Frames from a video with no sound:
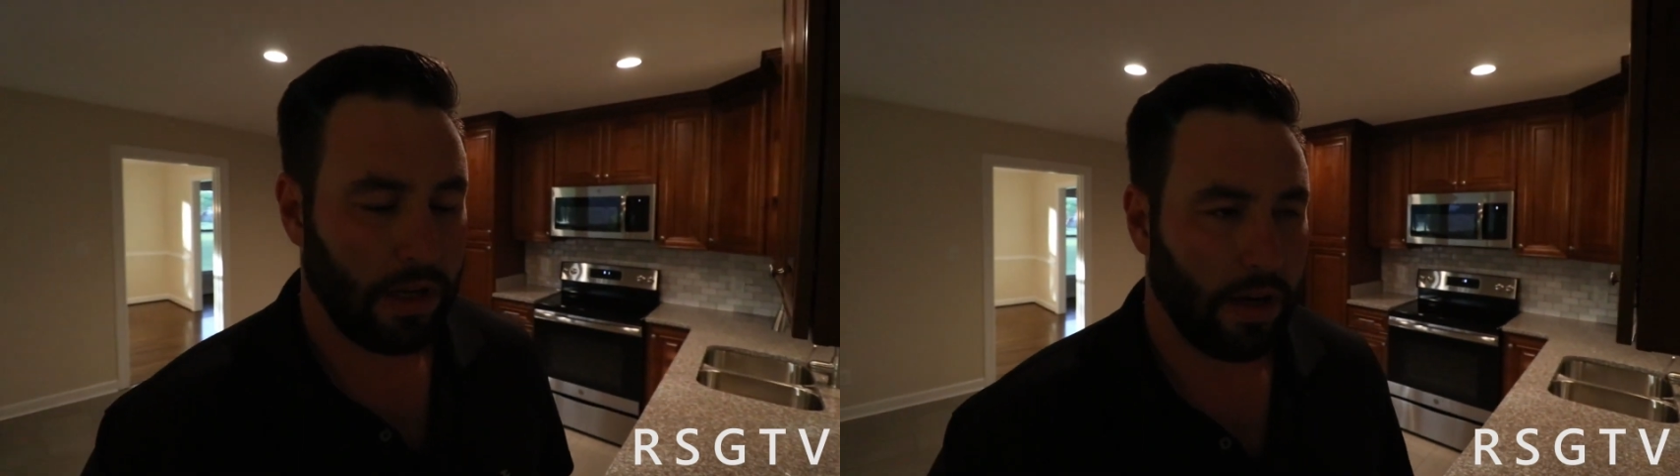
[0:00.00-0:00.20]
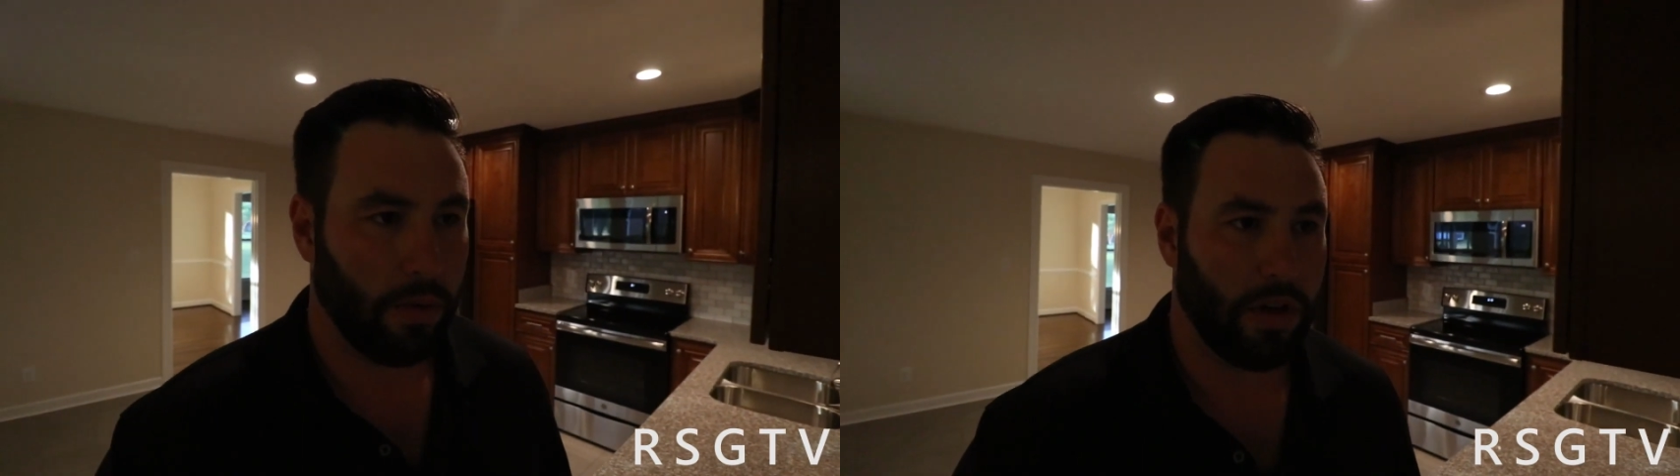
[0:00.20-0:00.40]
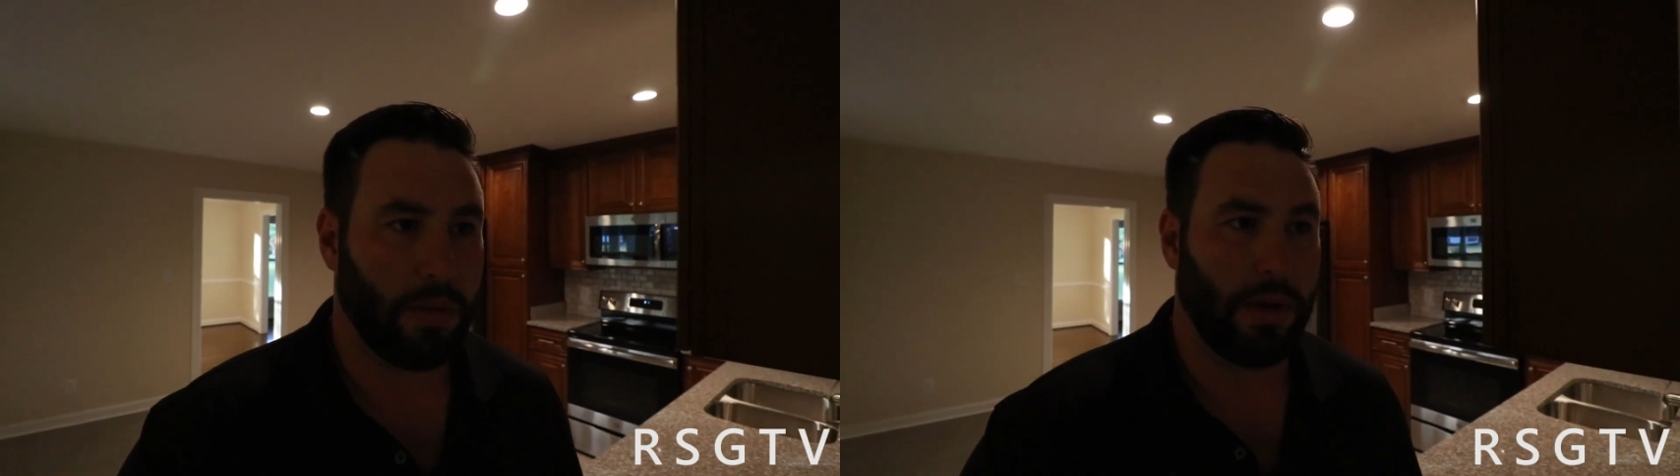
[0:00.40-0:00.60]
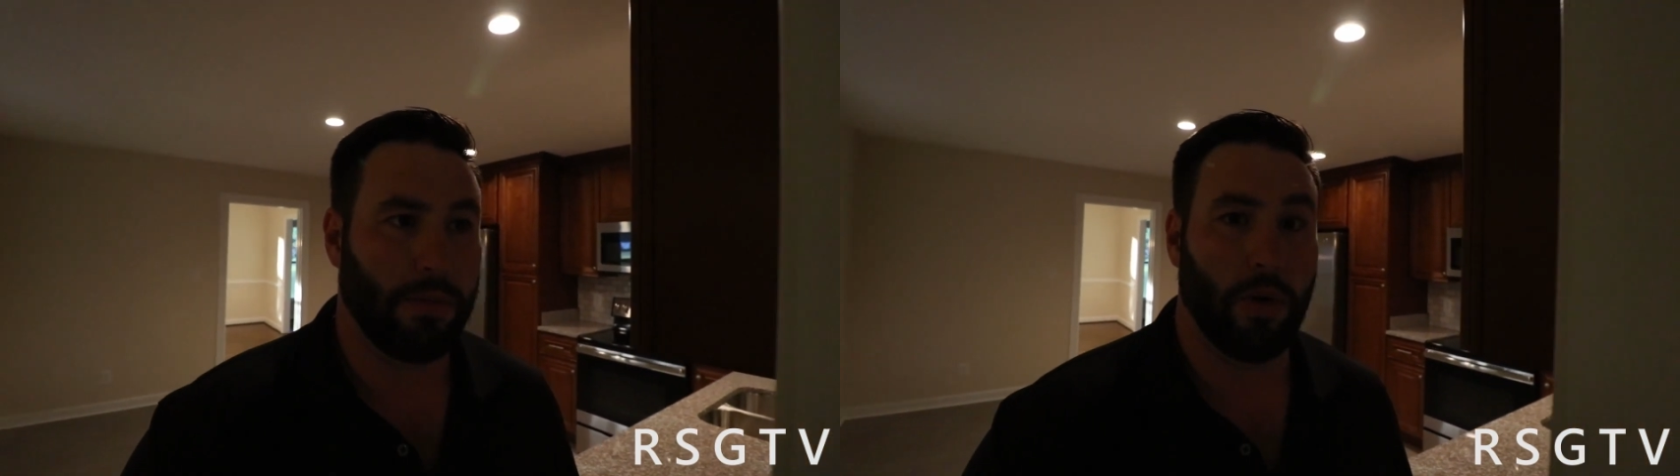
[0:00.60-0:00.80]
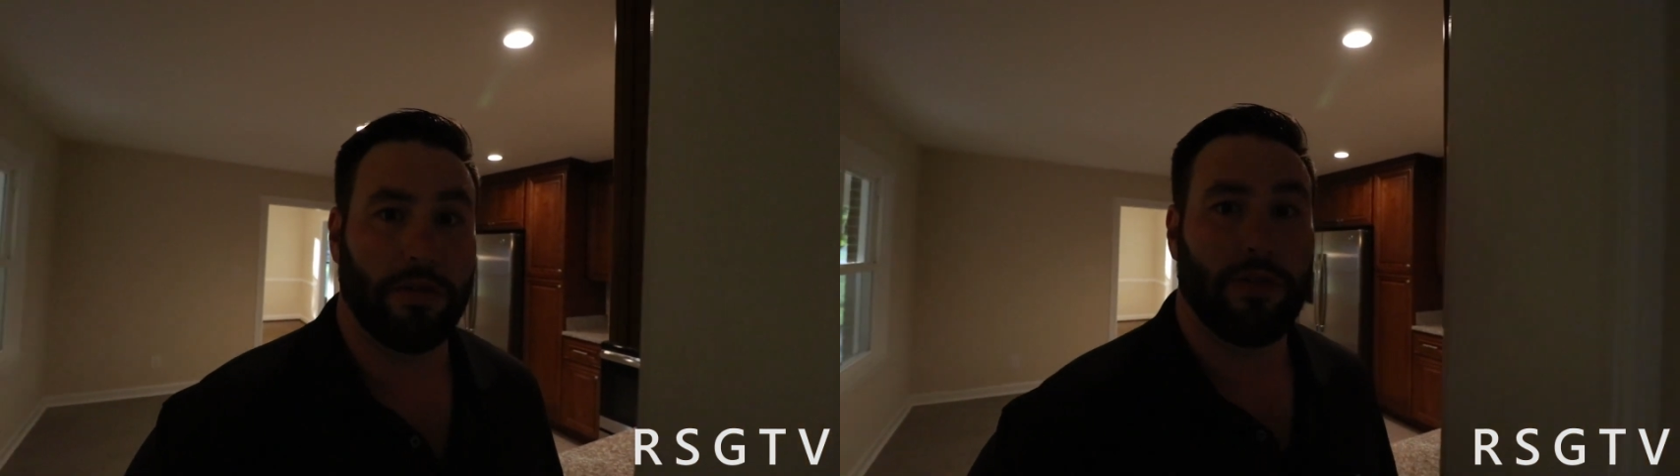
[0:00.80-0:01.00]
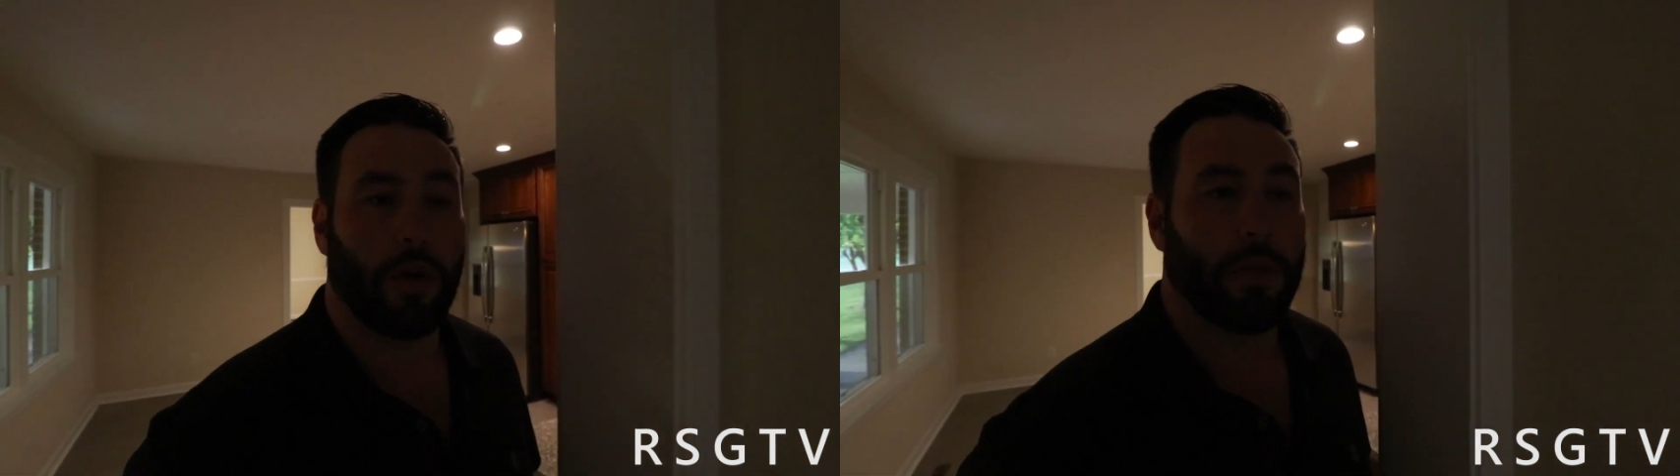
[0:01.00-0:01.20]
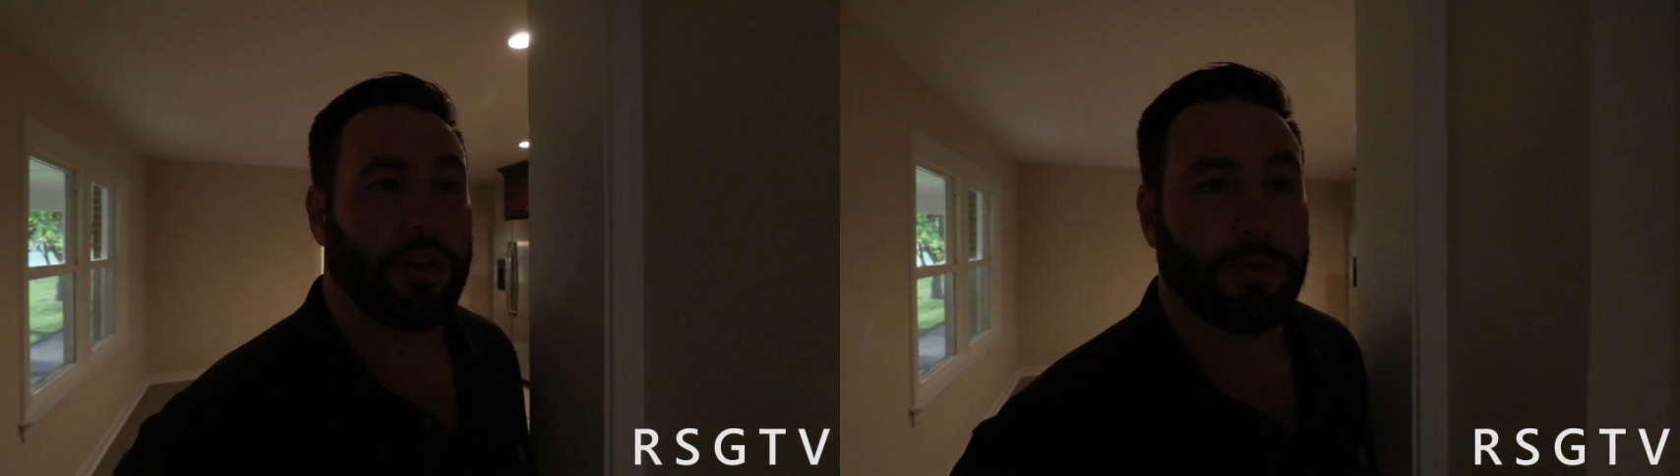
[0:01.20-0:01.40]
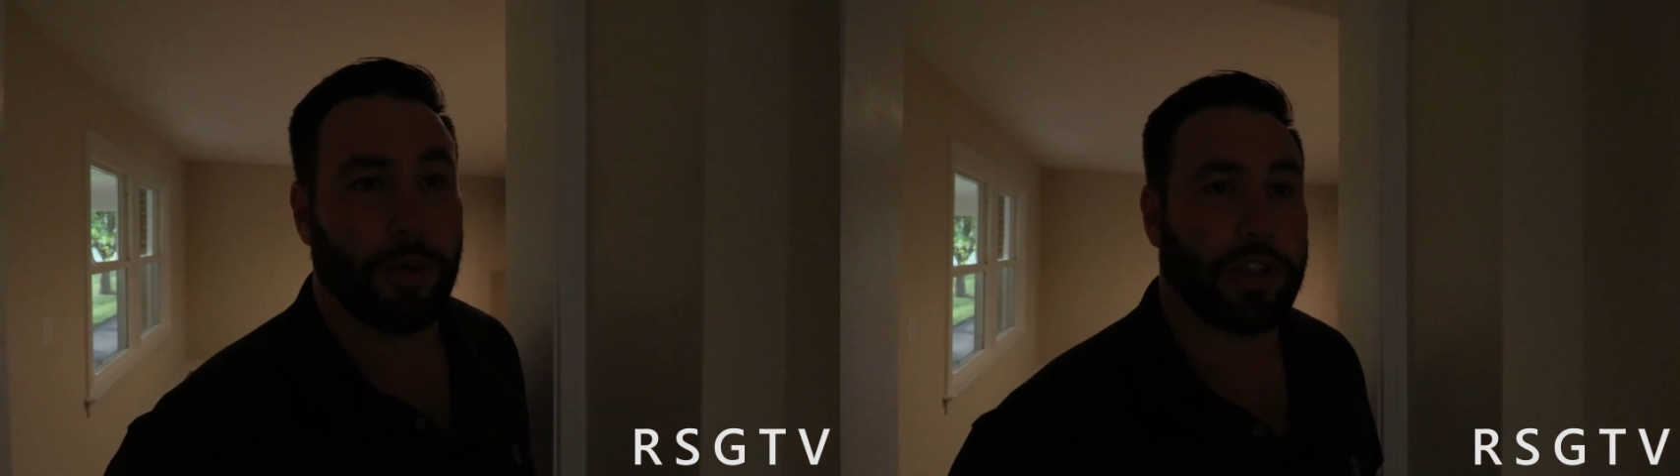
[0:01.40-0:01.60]
I wanted to be more
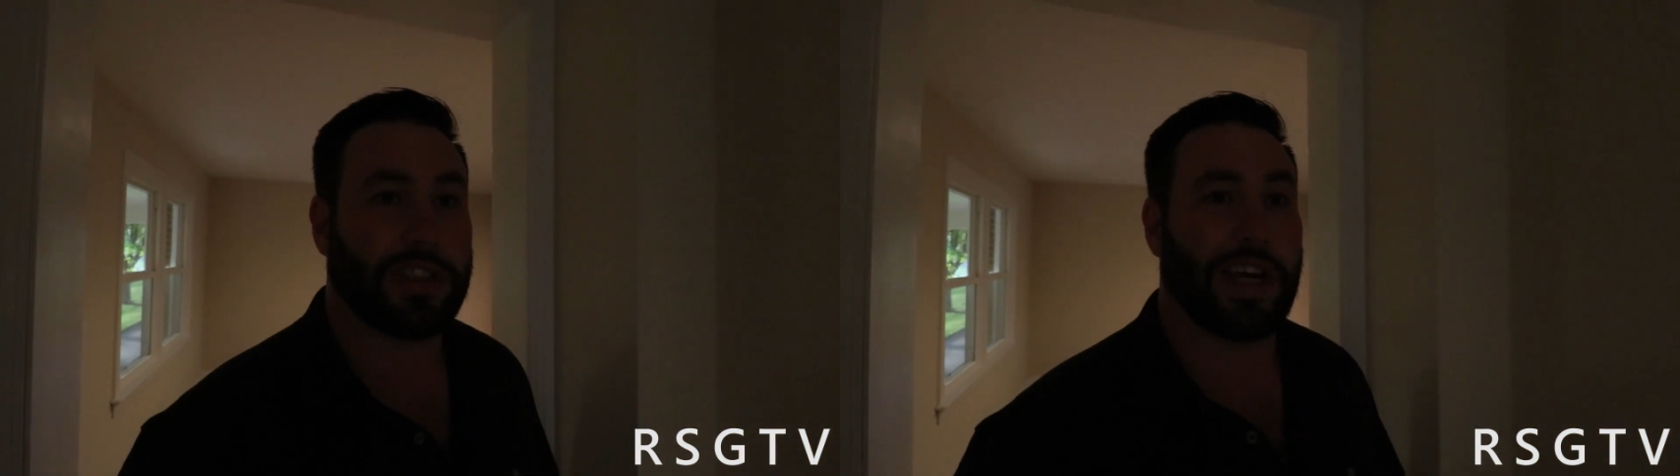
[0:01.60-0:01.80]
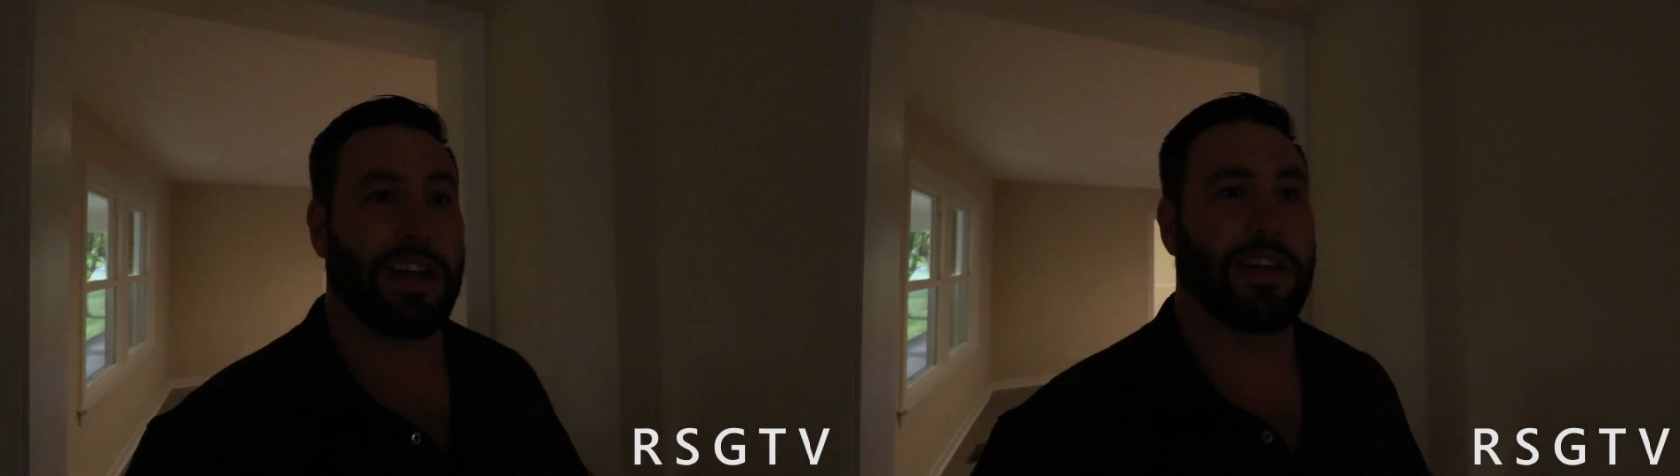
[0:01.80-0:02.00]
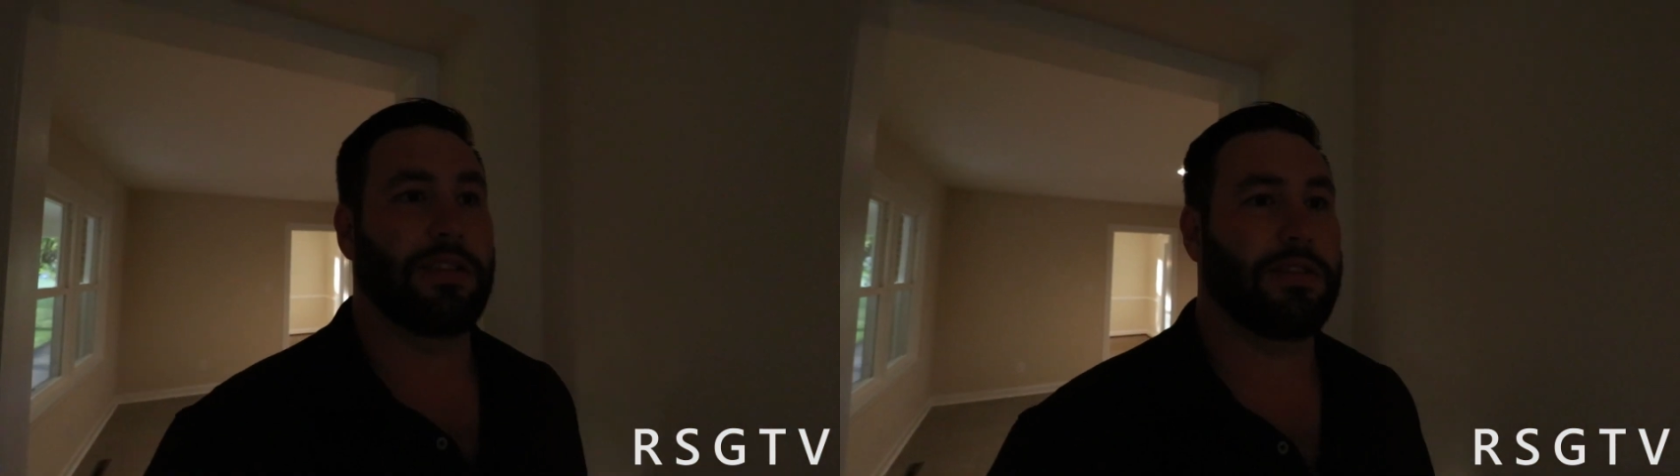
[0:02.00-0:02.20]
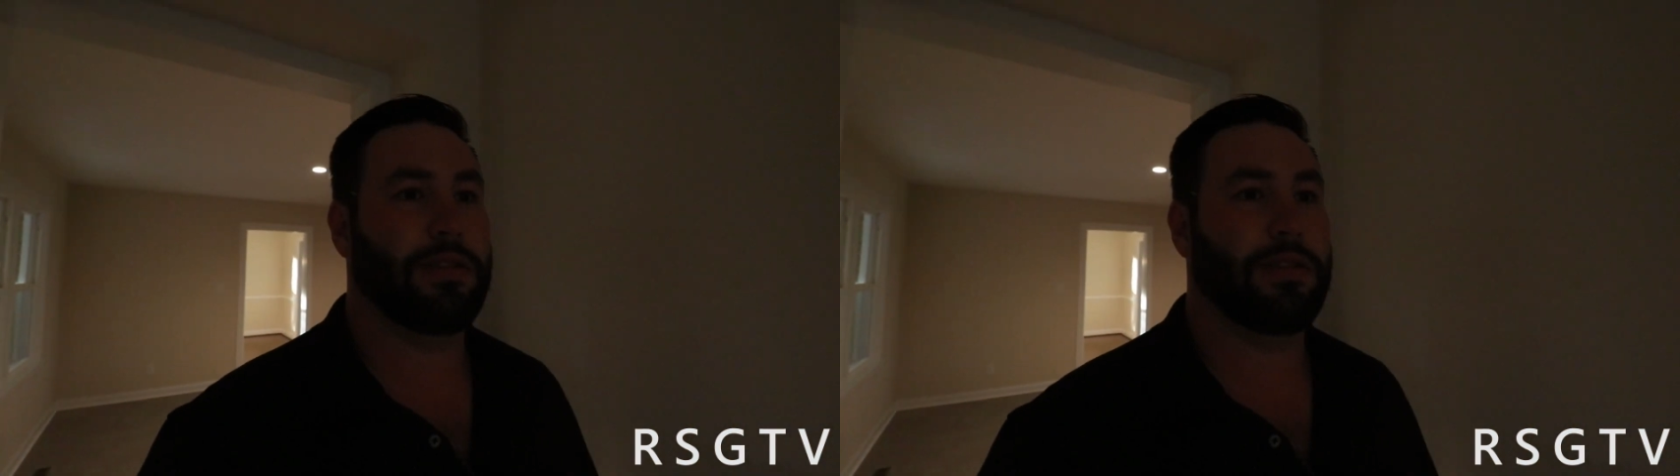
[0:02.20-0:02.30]
informative, more excited,